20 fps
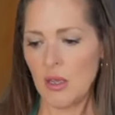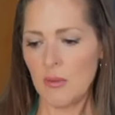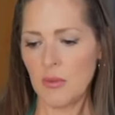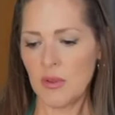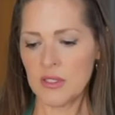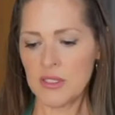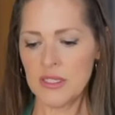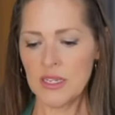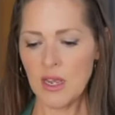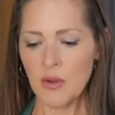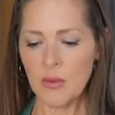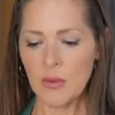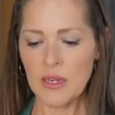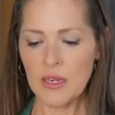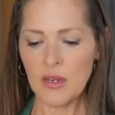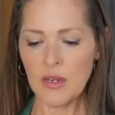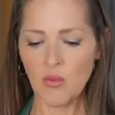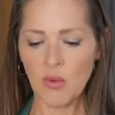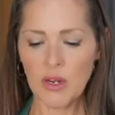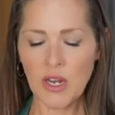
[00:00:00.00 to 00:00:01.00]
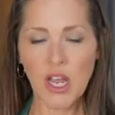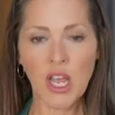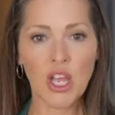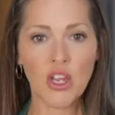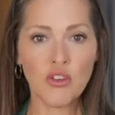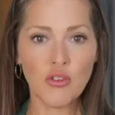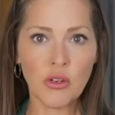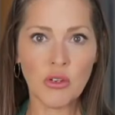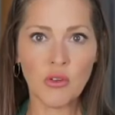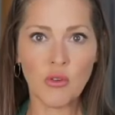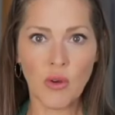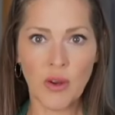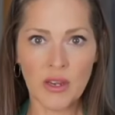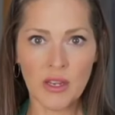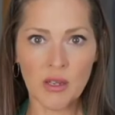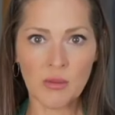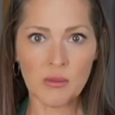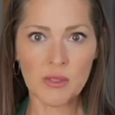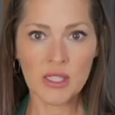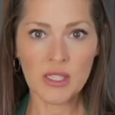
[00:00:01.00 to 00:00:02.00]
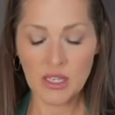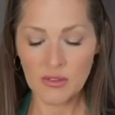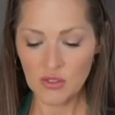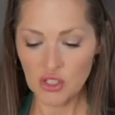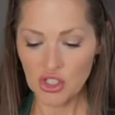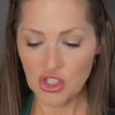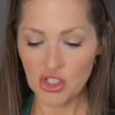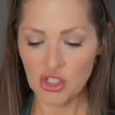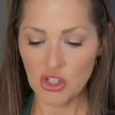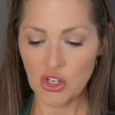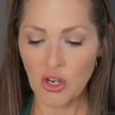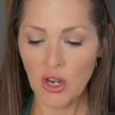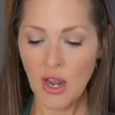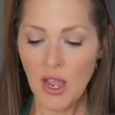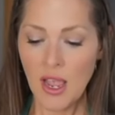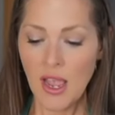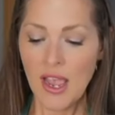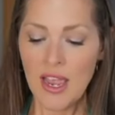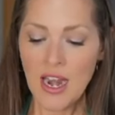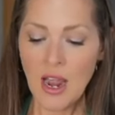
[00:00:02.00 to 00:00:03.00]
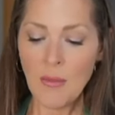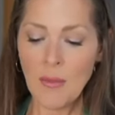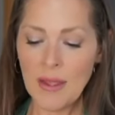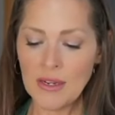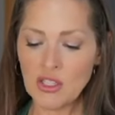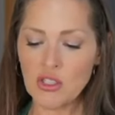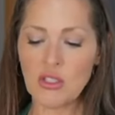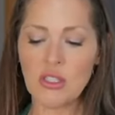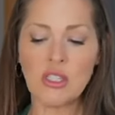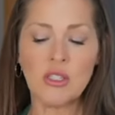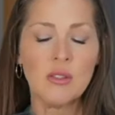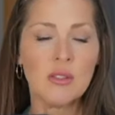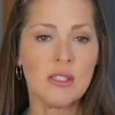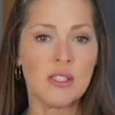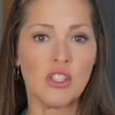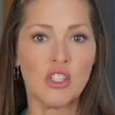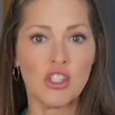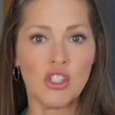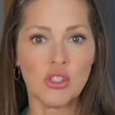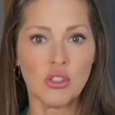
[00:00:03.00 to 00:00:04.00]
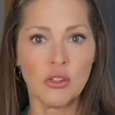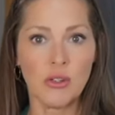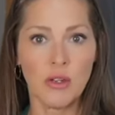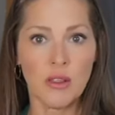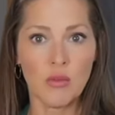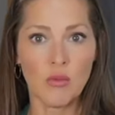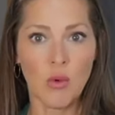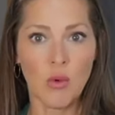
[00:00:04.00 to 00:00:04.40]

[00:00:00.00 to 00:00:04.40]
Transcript: because now we need 100 grams of sugar. And I'm actually using sugar in the